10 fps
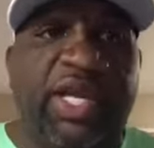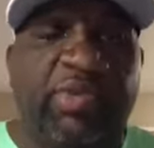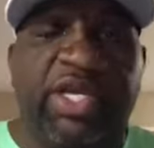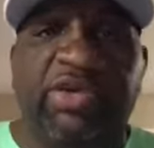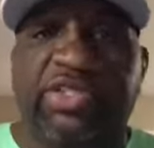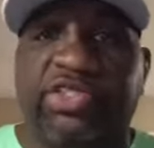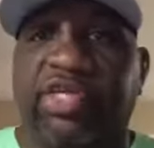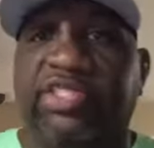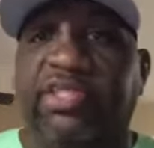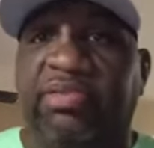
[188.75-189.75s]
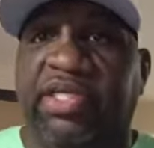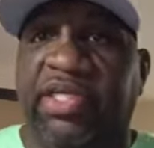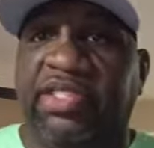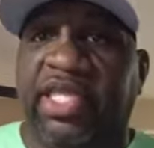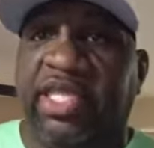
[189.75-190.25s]
I'm really going to stress it
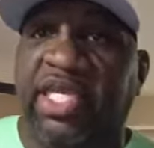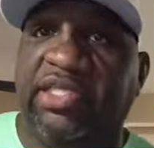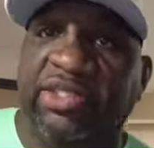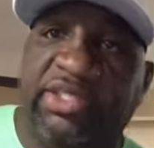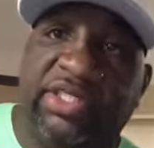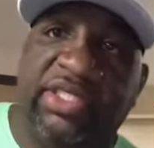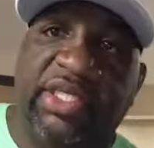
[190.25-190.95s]
because I think there's